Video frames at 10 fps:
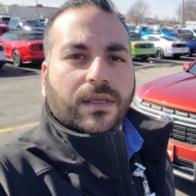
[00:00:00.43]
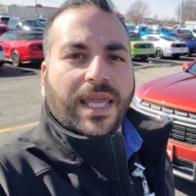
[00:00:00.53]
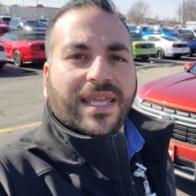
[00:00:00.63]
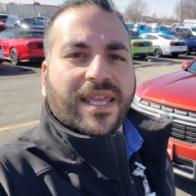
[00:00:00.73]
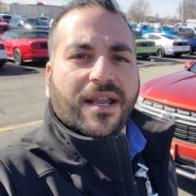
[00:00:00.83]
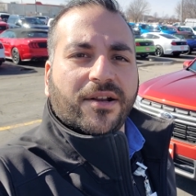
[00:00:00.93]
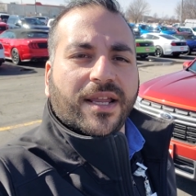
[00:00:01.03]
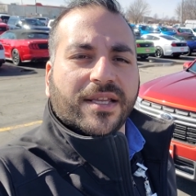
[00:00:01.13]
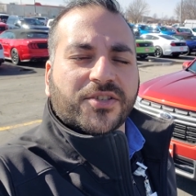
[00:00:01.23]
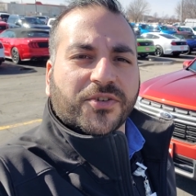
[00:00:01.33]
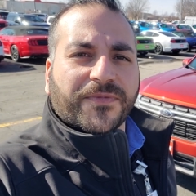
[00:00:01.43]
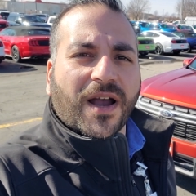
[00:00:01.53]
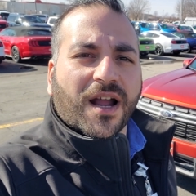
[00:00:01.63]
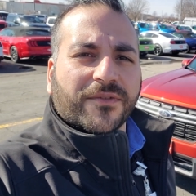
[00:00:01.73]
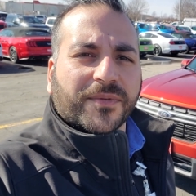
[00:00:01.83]
Hey Gary, it's
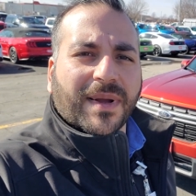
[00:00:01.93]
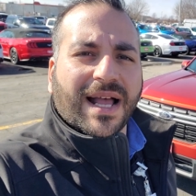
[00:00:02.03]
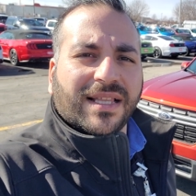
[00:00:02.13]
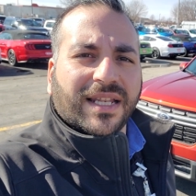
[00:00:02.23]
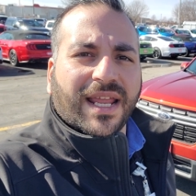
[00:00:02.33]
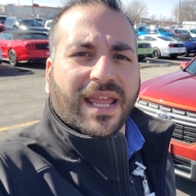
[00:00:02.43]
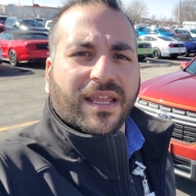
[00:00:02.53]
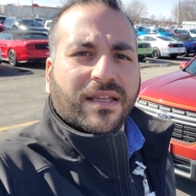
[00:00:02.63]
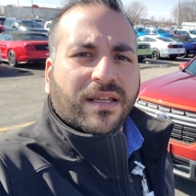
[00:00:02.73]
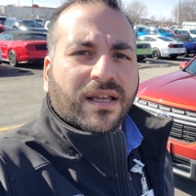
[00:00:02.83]
Jafar from Holiday.